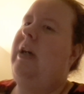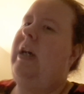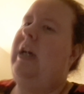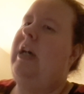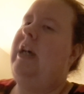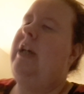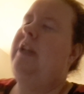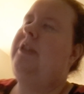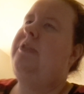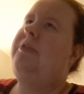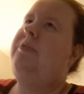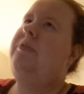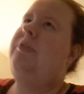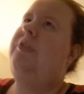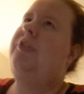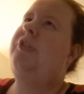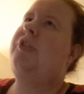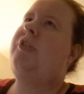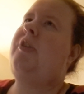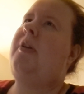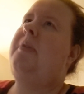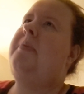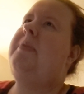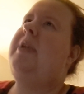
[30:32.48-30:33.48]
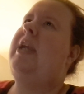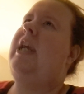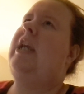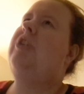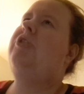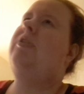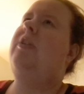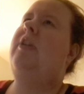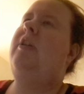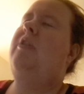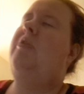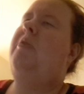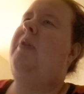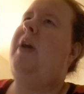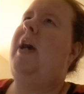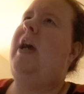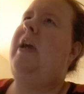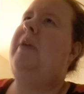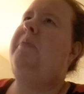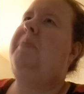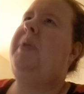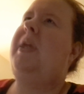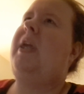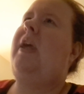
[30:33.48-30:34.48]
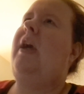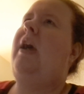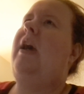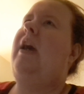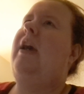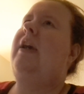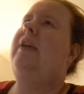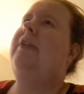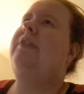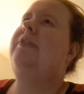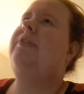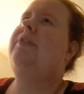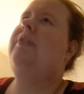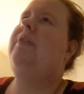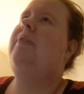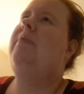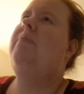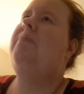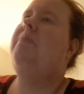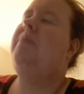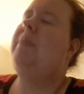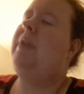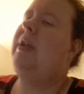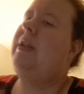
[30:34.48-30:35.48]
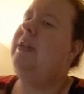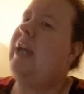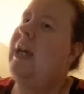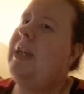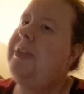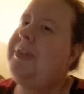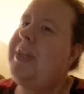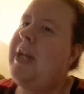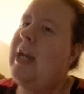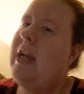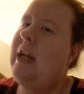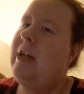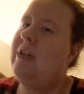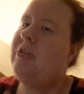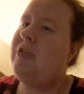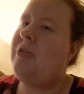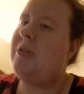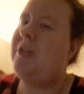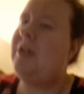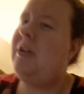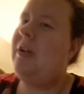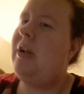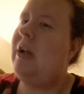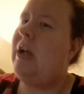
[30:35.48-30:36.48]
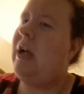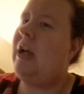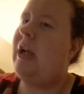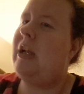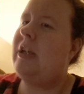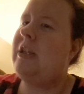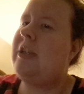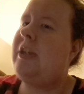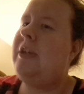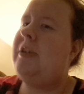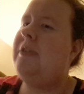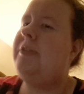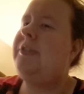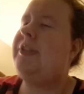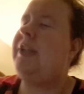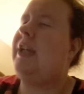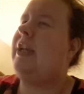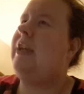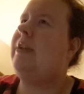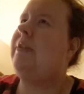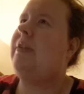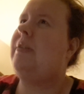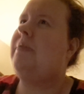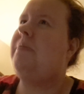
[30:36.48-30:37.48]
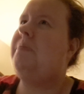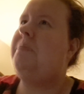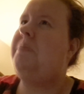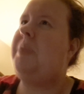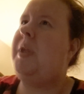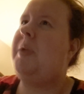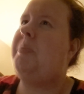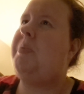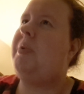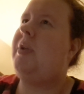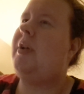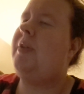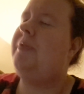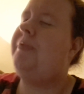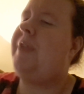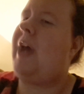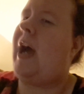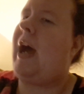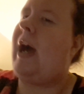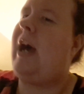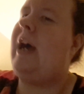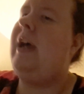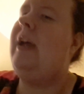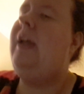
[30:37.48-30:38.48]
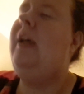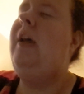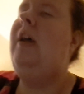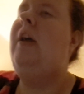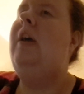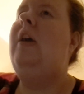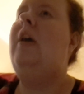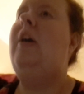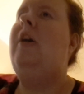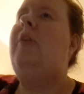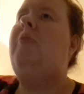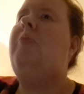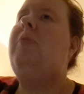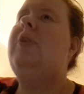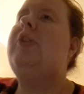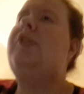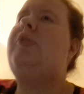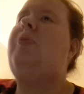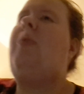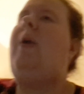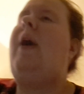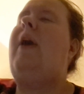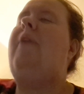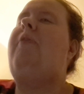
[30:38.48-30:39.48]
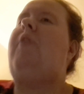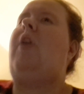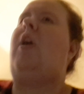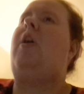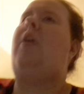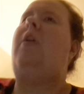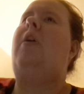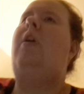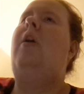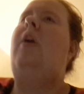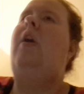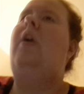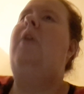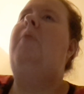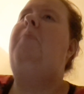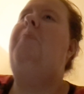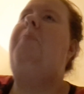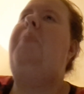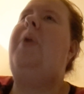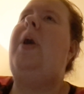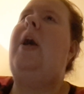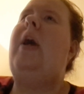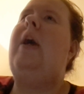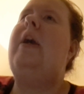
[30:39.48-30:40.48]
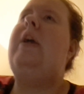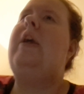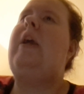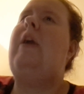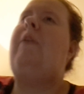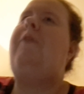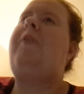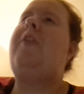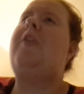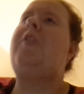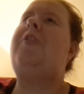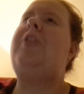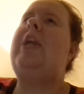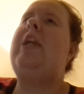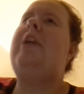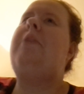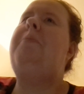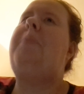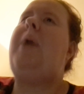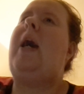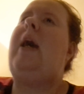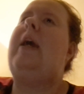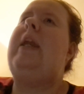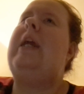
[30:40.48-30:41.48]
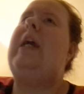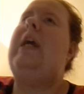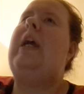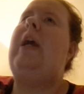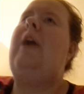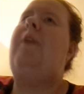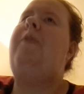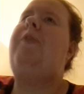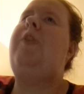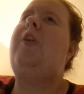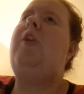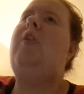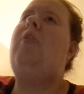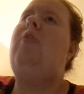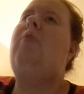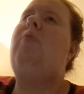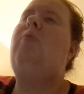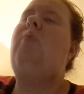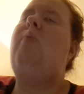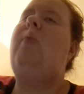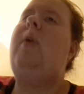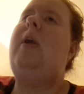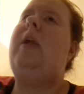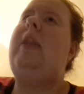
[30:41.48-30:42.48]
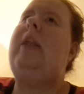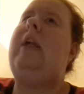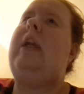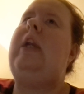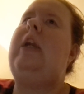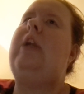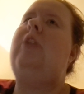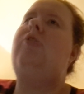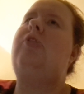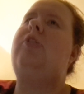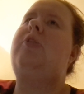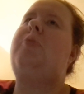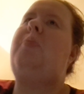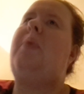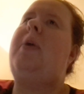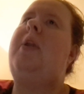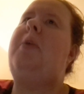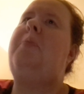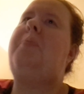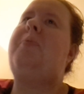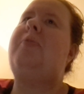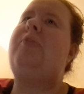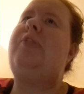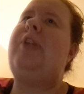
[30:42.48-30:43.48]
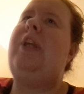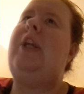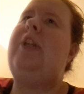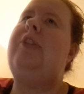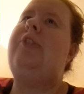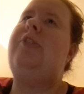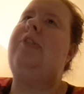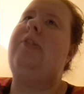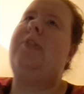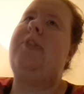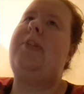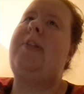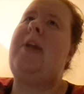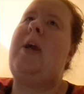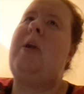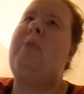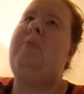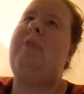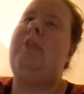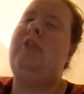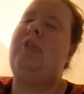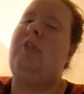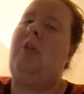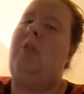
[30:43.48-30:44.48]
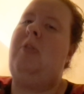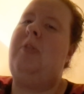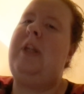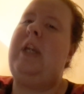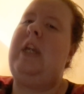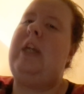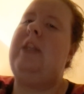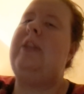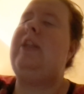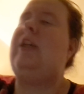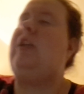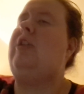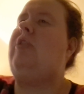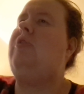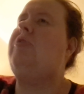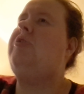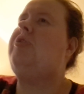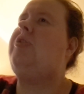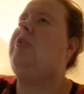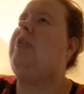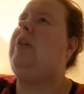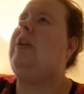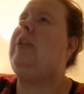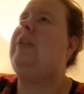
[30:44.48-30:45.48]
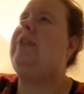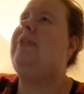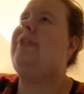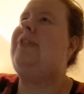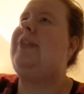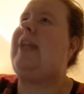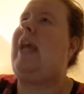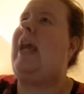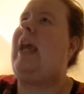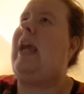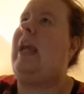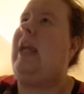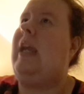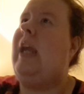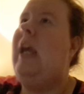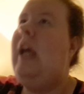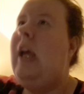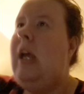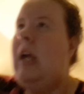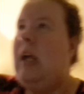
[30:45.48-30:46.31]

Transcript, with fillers: uh discrimination in a way because not that I'm accusing people of that whatsoever. But if you think about it, if you really just want to pertain to celebrities only, then you should say,